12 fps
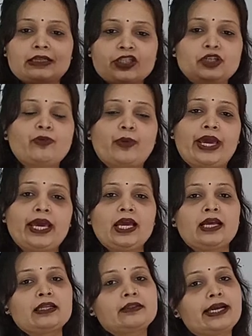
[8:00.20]
such a way
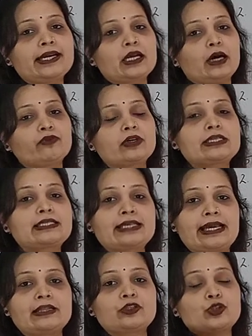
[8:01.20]
that our
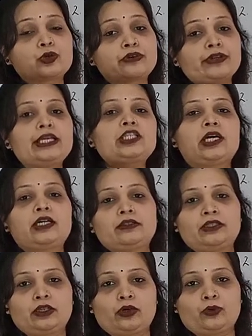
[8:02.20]
sales should reach
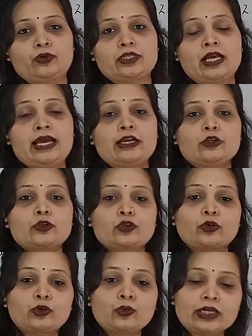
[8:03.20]
100 crores.
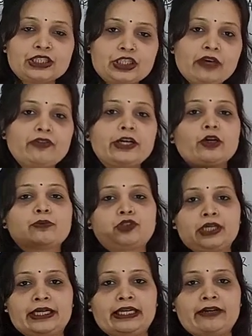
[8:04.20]
So to achieve that
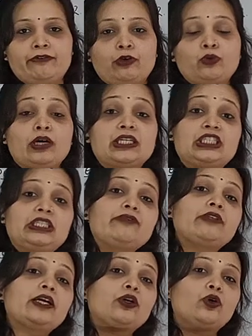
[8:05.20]
objective, to
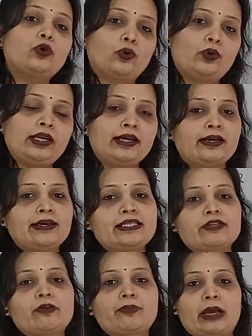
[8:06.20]
achieve that goal
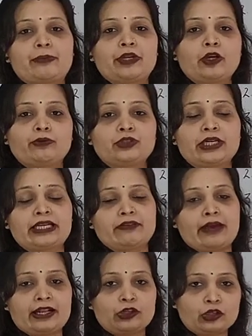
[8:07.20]
is our primary objective,
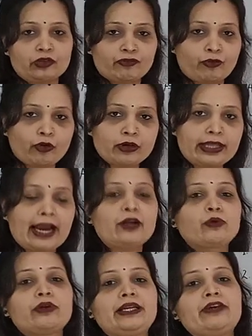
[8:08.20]
and for
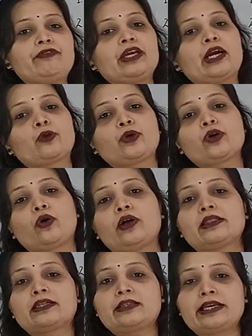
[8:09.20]
that only we are doing
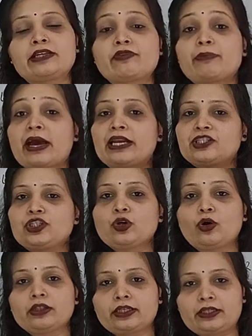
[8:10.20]
all the things, we are managing
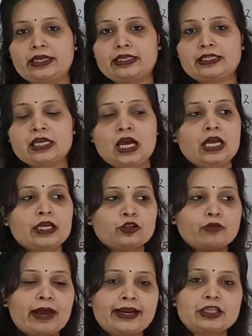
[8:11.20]
all the things.
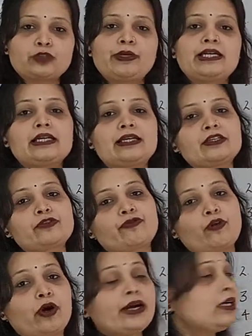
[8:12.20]
So management is
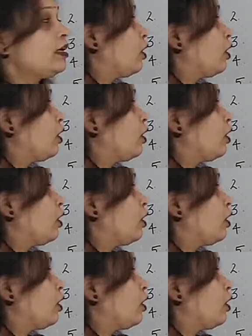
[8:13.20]
for